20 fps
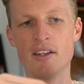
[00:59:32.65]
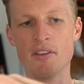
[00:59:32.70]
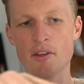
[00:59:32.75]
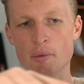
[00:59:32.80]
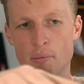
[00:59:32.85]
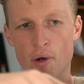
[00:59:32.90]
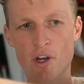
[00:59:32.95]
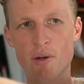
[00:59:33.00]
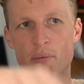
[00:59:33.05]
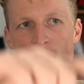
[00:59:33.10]
The
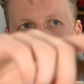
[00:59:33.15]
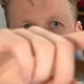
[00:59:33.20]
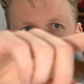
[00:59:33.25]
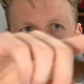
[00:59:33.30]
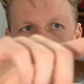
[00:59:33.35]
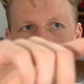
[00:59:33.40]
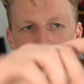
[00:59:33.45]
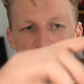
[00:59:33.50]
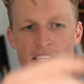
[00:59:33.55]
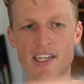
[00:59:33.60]
bottom one is
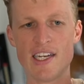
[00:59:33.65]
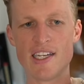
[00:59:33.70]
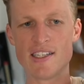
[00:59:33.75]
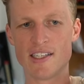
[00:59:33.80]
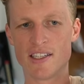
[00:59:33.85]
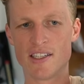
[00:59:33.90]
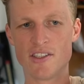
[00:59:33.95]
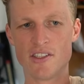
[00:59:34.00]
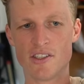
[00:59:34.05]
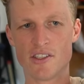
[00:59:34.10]
obviously
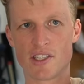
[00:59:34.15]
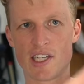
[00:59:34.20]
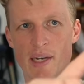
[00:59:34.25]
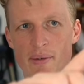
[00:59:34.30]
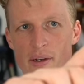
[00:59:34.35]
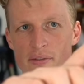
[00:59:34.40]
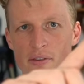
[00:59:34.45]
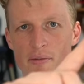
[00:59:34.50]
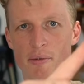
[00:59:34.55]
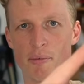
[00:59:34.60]
easy because you just come
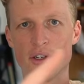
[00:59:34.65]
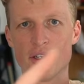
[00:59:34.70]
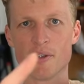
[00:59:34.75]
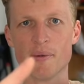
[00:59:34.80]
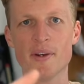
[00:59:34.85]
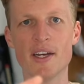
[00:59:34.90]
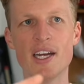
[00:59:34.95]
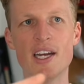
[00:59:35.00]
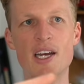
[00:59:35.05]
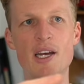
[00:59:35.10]
up from the
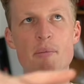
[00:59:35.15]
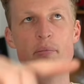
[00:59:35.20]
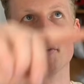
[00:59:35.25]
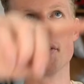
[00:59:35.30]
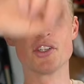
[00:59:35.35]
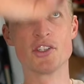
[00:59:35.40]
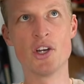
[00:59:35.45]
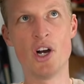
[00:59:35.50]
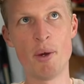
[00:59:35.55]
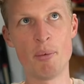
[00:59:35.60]
bottom, but
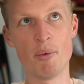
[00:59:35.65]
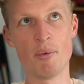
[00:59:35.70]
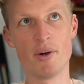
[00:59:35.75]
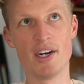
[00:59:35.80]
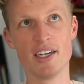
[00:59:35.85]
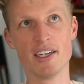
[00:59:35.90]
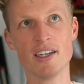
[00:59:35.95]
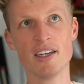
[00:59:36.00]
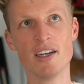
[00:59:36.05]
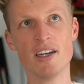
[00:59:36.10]
the top
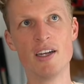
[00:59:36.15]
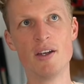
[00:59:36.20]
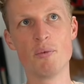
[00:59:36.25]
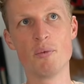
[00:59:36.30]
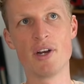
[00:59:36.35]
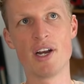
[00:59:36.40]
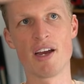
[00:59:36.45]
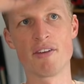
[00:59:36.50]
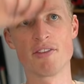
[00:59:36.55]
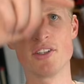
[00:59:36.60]
one
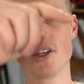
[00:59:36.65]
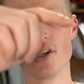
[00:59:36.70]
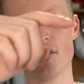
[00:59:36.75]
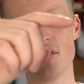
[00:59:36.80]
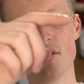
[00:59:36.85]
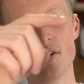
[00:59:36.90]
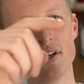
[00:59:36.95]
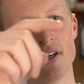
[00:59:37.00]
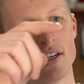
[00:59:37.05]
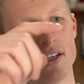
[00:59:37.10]
would have to
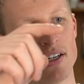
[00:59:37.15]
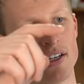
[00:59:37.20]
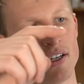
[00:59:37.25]
go